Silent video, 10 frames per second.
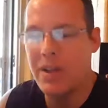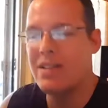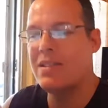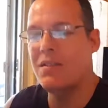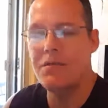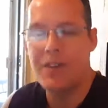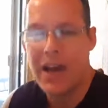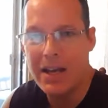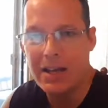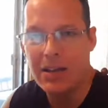It's the
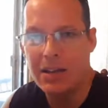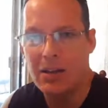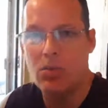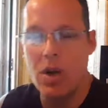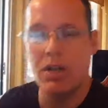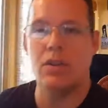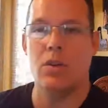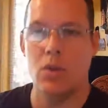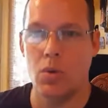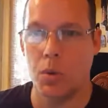Vatican running the
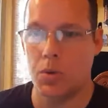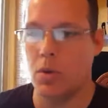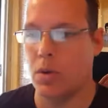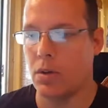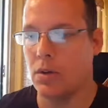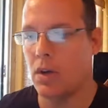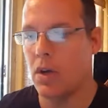New World Order.